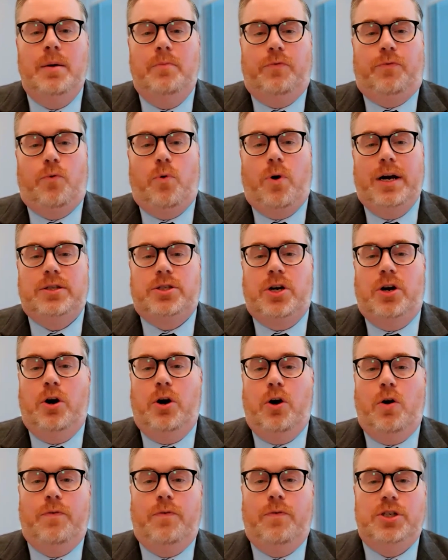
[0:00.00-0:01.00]
Before I turn
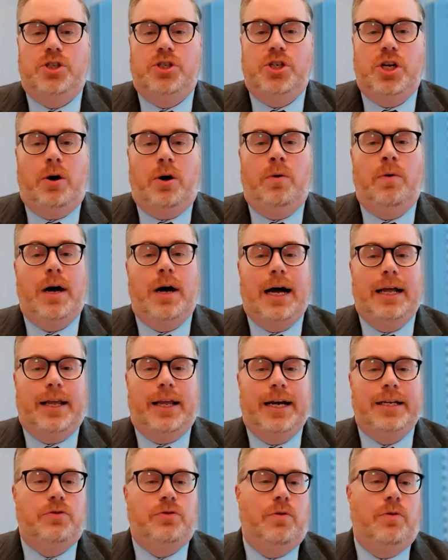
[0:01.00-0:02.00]
it over to Joe,
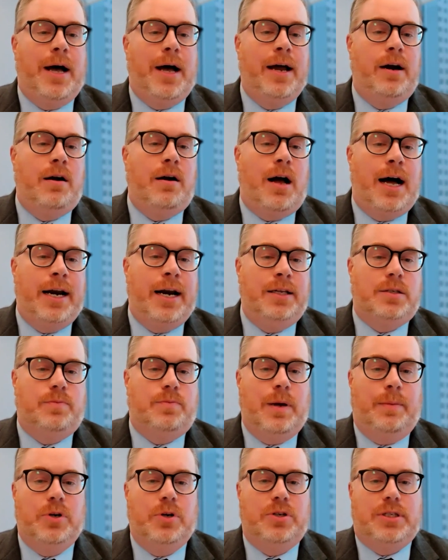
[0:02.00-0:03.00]
I'd like to remind our
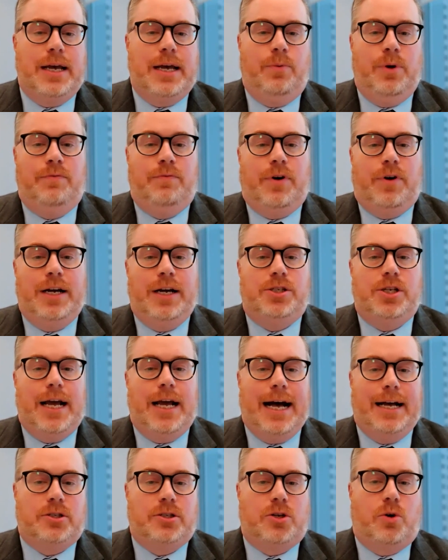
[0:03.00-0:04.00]
audience members that we invite you
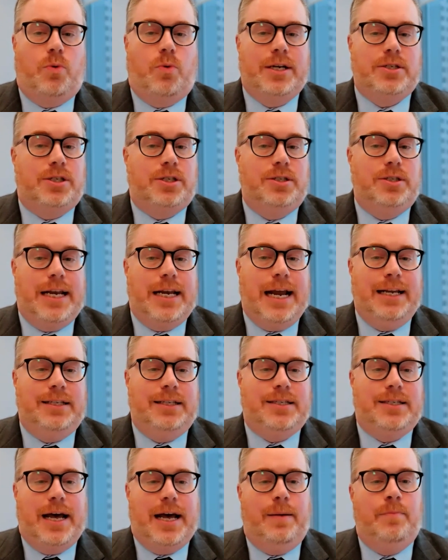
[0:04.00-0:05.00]
to ask questions at
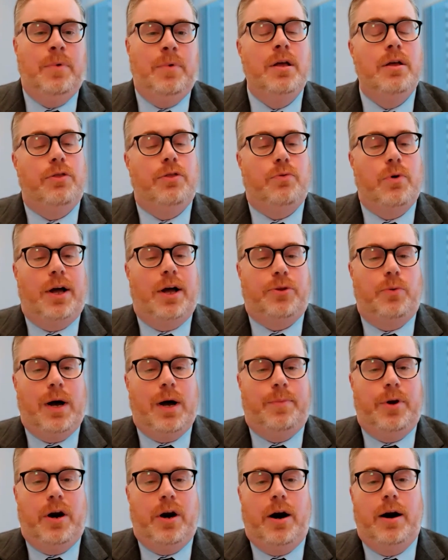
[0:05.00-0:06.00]
any time throughout the
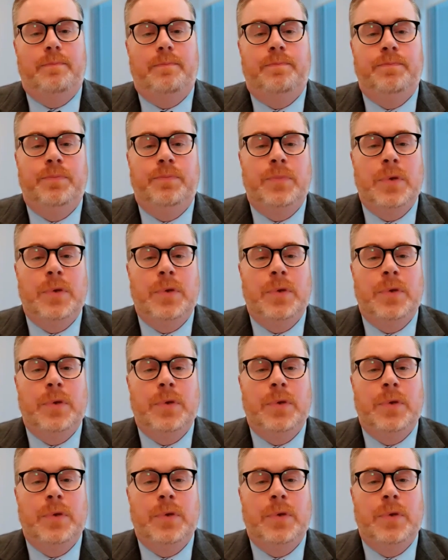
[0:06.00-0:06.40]
webinar.